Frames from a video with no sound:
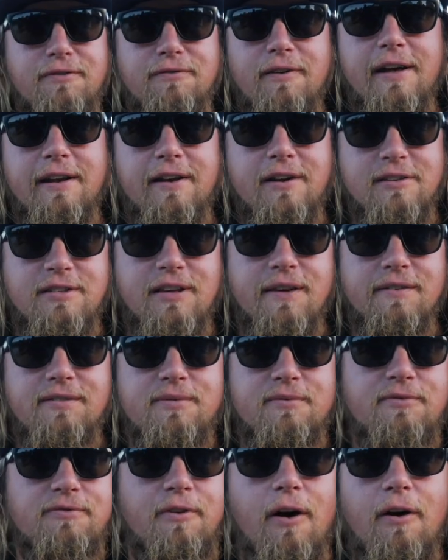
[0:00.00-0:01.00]
to find ourselves
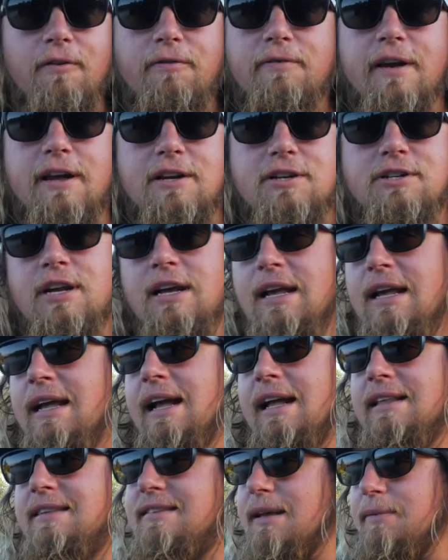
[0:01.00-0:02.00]
some fall fish.
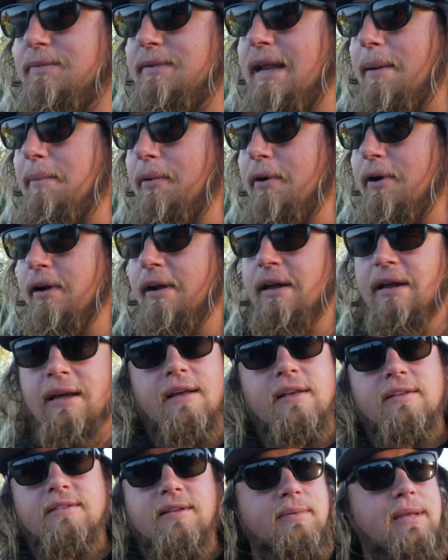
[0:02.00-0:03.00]
It's September,
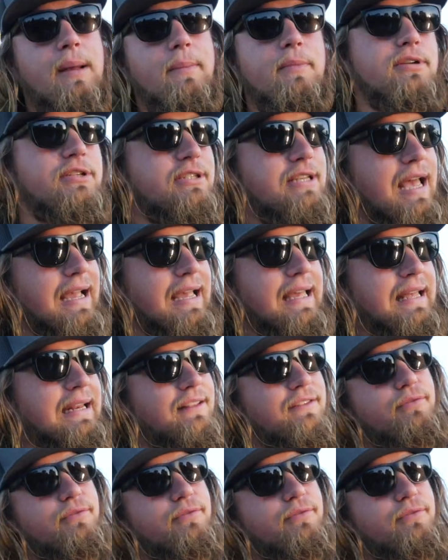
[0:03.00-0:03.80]
September 2nd.